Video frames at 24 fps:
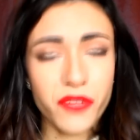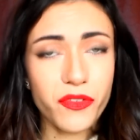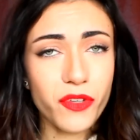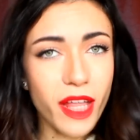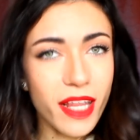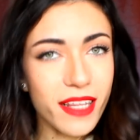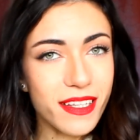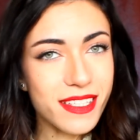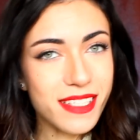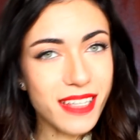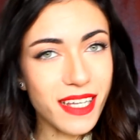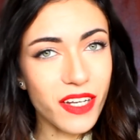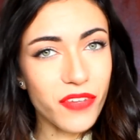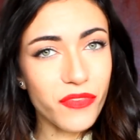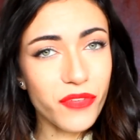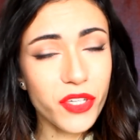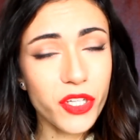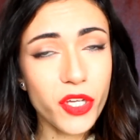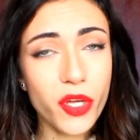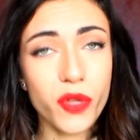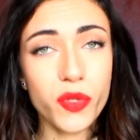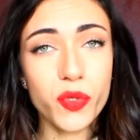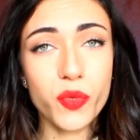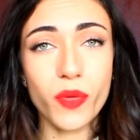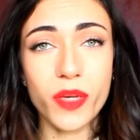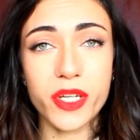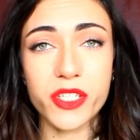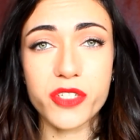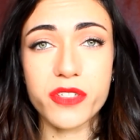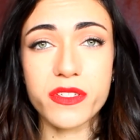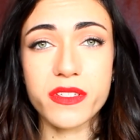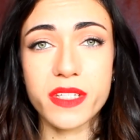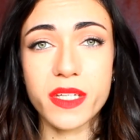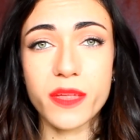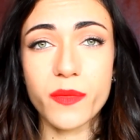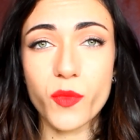and if you like this kind of video and you want
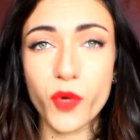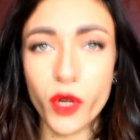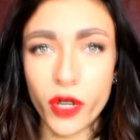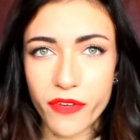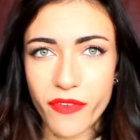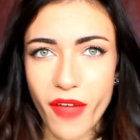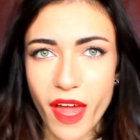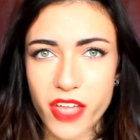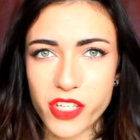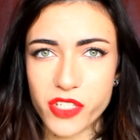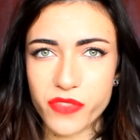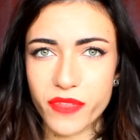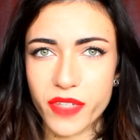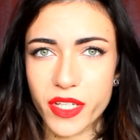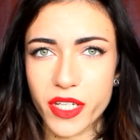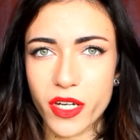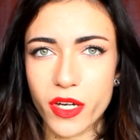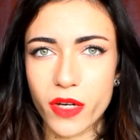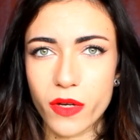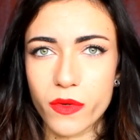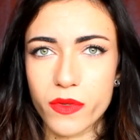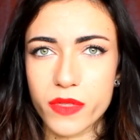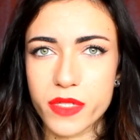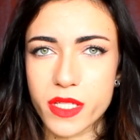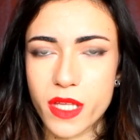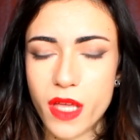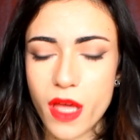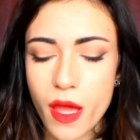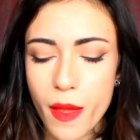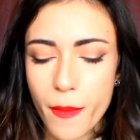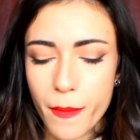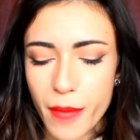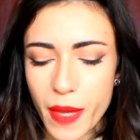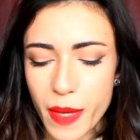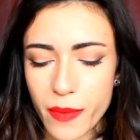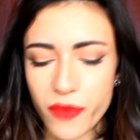to see more fashion videos
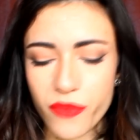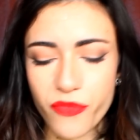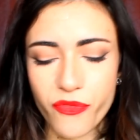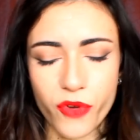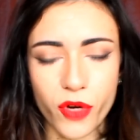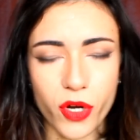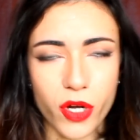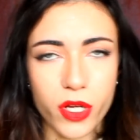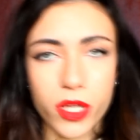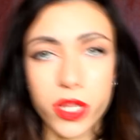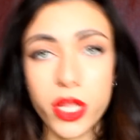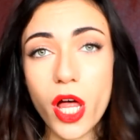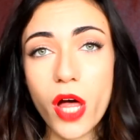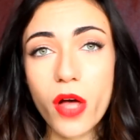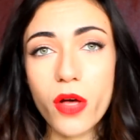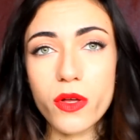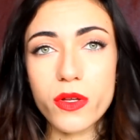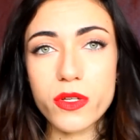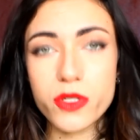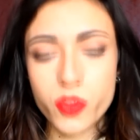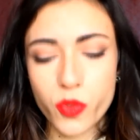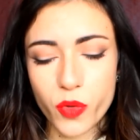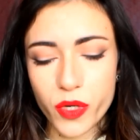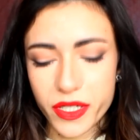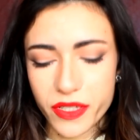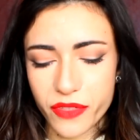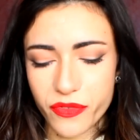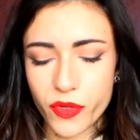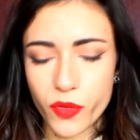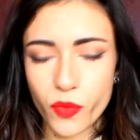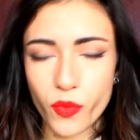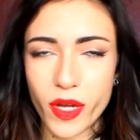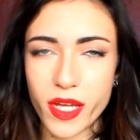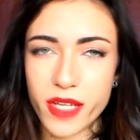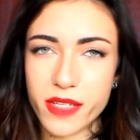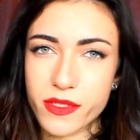maybe for clothes or
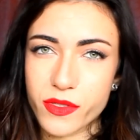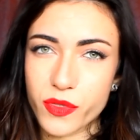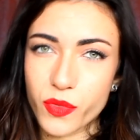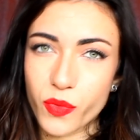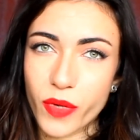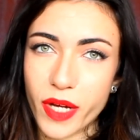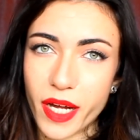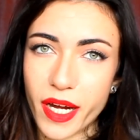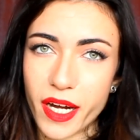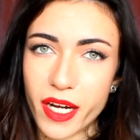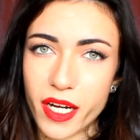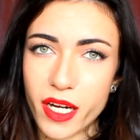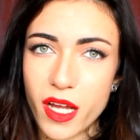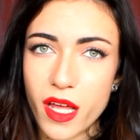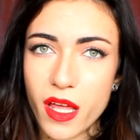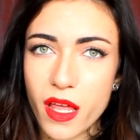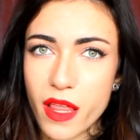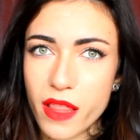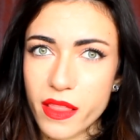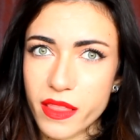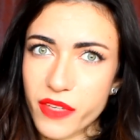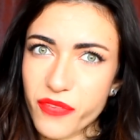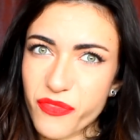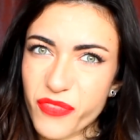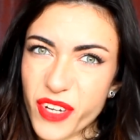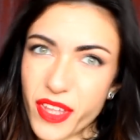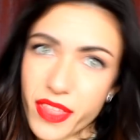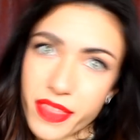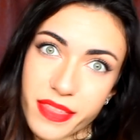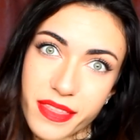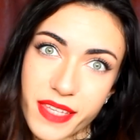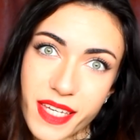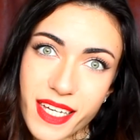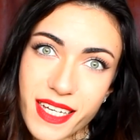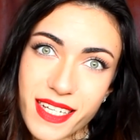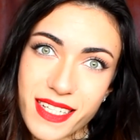different ways to wear
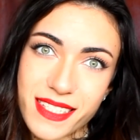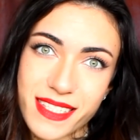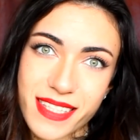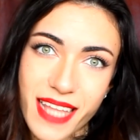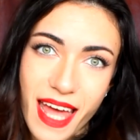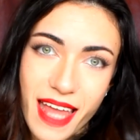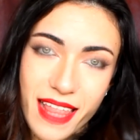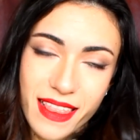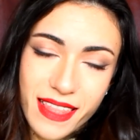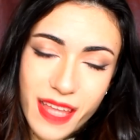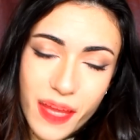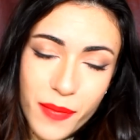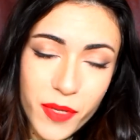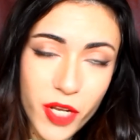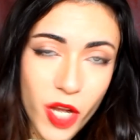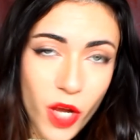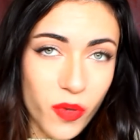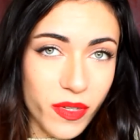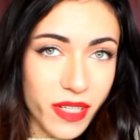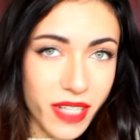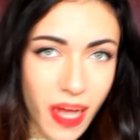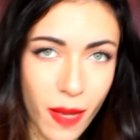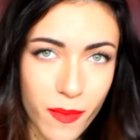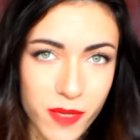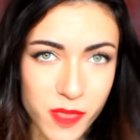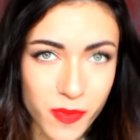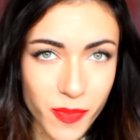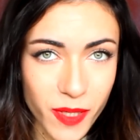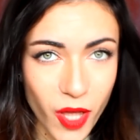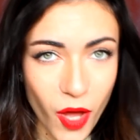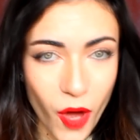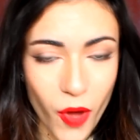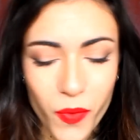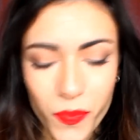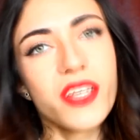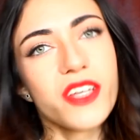different things then let me know in the comments
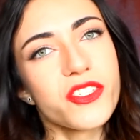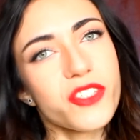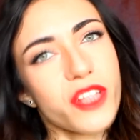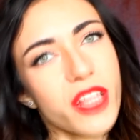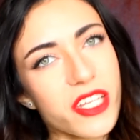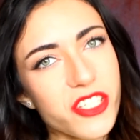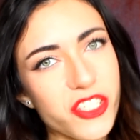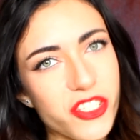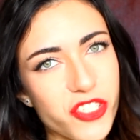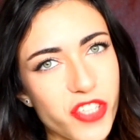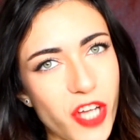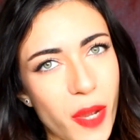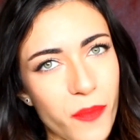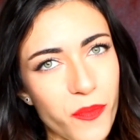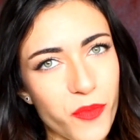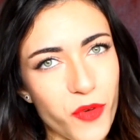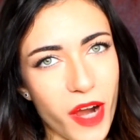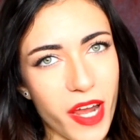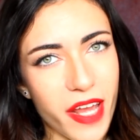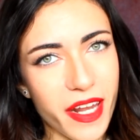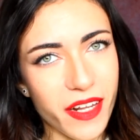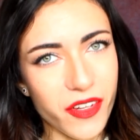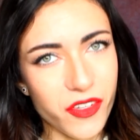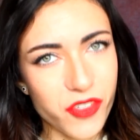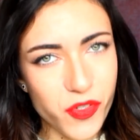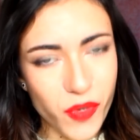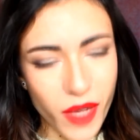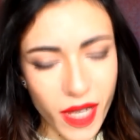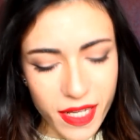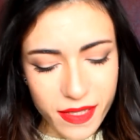below so let's just jump right into